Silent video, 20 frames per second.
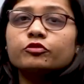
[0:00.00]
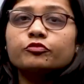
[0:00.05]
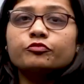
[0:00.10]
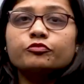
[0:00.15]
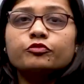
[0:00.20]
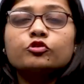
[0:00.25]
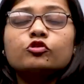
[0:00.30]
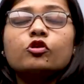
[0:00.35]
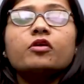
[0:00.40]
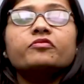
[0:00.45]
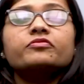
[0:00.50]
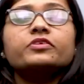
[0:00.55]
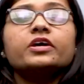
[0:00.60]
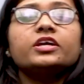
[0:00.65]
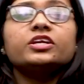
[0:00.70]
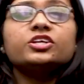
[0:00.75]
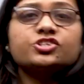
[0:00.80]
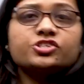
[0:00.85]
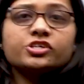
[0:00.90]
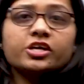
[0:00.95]
So few of the
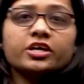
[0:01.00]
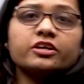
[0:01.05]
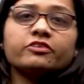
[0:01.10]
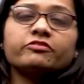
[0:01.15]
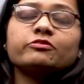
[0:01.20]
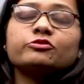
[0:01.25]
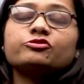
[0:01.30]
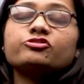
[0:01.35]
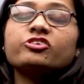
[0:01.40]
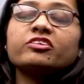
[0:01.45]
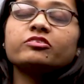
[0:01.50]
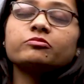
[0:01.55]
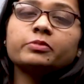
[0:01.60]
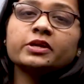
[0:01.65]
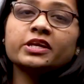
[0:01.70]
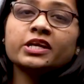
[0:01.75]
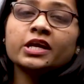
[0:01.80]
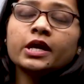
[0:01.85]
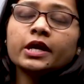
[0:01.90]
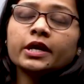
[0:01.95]
initiatives which has
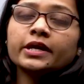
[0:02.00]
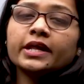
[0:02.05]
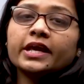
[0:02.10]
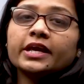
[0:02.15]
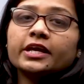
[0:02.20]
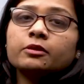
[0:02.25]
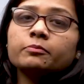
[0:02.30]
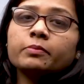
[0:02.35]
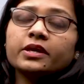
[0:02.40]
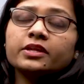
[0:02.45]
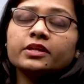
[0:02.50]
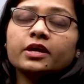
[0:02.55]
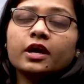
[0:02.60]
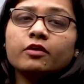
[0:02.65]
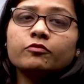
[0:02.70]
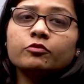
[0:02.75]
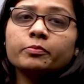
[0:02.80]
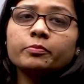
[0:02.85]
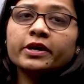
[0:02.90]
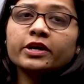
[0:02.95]
been taken by the
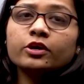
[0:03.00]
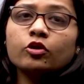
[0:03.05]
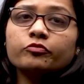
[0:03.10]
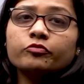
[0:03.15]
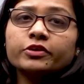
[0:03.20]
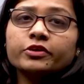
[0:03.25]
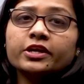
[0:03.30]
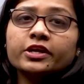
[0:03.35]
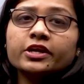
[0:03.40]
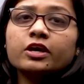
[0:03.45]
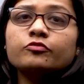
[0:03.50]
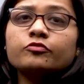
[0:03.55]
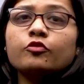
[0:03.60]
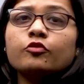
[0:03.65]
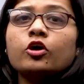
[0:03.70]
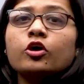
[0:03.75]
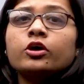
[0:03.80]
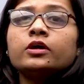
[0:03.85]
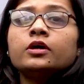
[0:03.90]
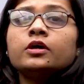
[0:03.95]
government of India
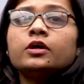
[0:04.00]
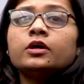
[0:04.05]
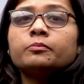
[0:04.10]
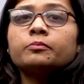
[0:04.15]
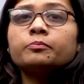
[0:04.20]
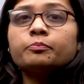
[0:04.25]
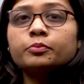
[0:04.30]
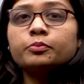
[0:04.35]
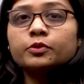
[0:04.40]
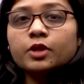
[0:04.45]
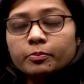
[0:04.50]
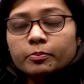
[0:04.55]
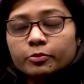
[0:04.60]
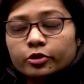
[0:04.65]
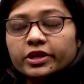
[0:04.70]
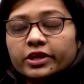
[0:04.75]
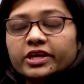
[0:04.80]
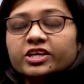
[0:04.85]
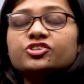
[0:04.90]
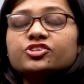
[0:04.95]
for the
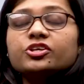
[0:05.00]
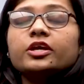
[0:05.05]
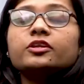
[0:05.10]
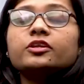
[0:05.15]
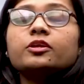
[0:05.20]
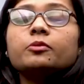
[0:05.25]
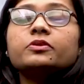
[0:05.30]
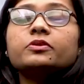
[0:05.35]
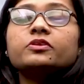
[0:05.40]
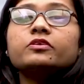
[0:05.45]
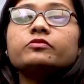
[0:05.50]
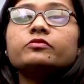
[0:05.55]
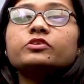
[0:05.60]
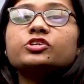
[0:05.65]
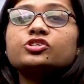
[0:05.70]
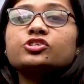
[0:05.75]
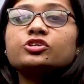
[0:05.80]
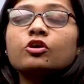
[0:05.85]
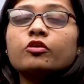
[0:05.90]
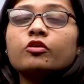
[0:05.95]
protection and the
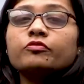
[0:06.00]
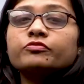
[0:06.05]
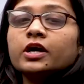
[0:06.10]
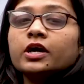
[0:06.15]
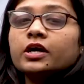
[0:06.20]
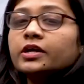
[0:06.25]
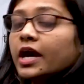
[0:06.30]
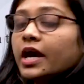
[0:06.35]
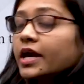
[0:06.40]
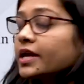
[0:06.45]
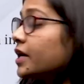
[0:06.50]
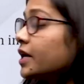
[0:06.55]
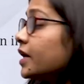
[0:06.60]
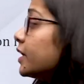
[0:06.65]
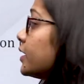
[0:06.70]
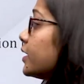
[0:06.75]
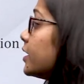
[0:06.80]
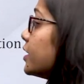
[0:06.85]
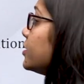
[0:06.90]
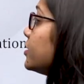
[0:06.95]
preservation of the tiger
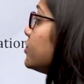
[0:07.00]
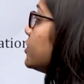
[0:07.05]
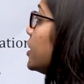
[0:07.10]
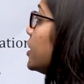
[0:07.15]
is